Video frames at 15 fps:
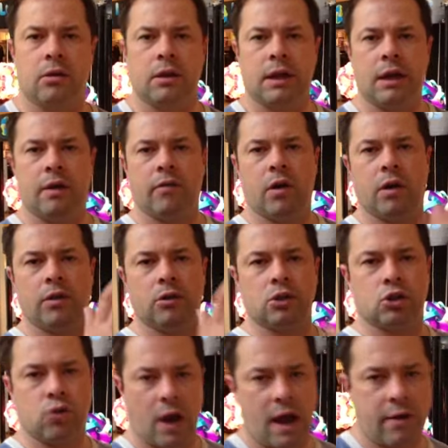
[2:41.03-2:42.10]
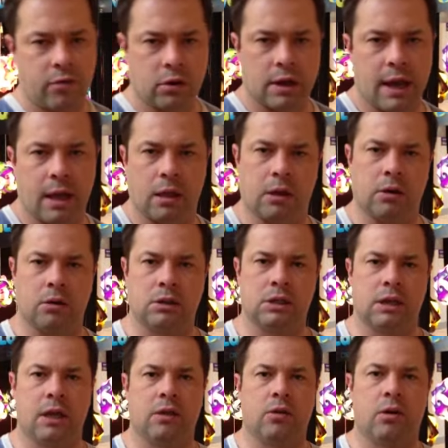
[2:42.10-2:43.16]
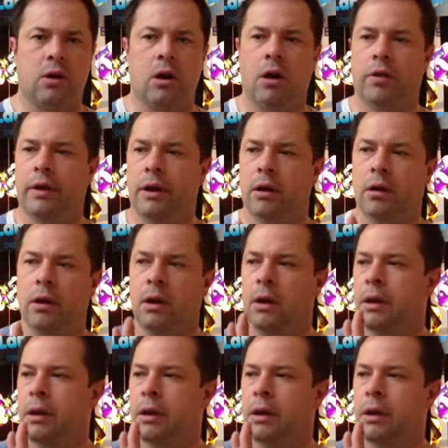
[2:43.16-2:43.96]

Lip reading: They have all their travel calendars together and all their